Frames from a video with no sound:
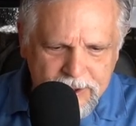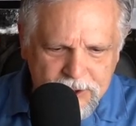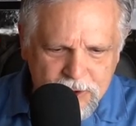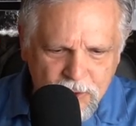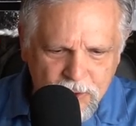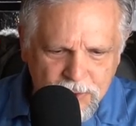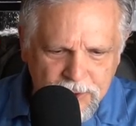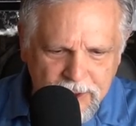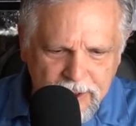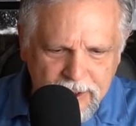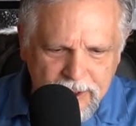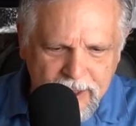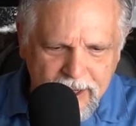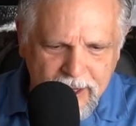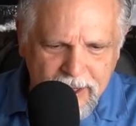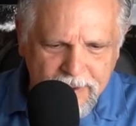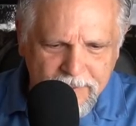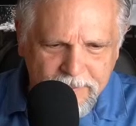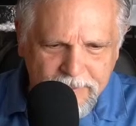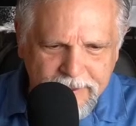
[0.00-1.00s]
do the
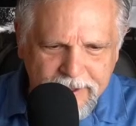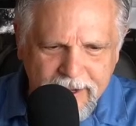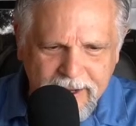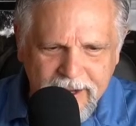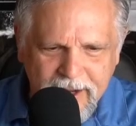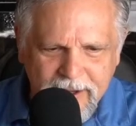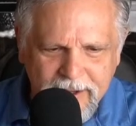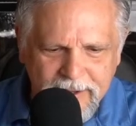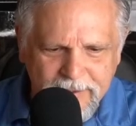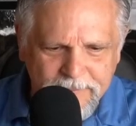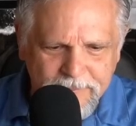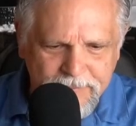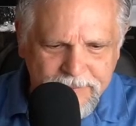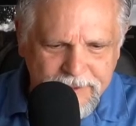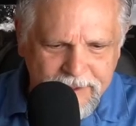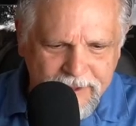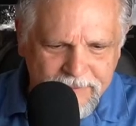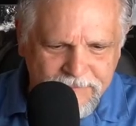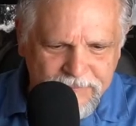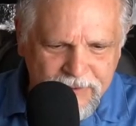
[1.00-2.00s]
uh, the uh,
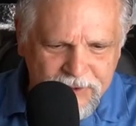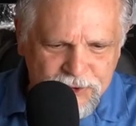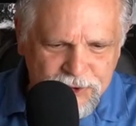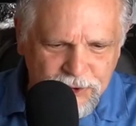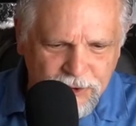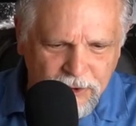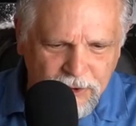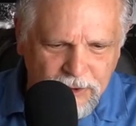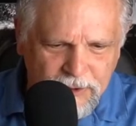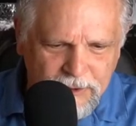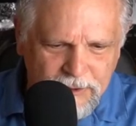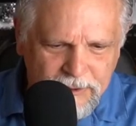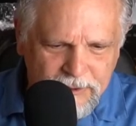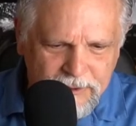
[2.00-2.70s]
the official